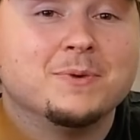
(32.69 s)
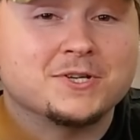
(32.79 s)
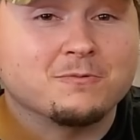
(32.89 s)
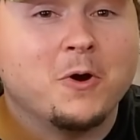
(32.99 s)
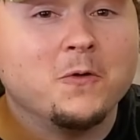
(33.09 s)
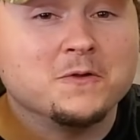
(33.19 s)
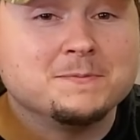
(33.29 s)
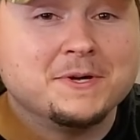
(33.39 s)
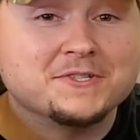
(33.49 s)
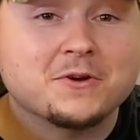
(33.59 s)
but to roll those
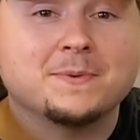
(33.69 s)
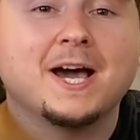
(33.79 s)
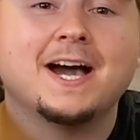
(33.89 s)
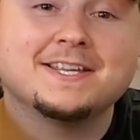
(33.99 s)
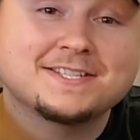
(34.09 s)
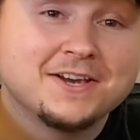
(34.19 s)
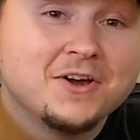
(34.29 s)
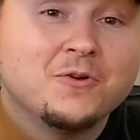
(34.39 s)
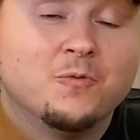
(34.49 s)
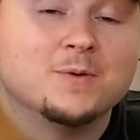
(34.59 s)
milsurp dice
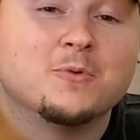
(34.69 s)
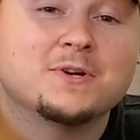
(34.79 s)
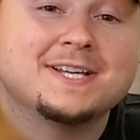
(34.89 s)
one more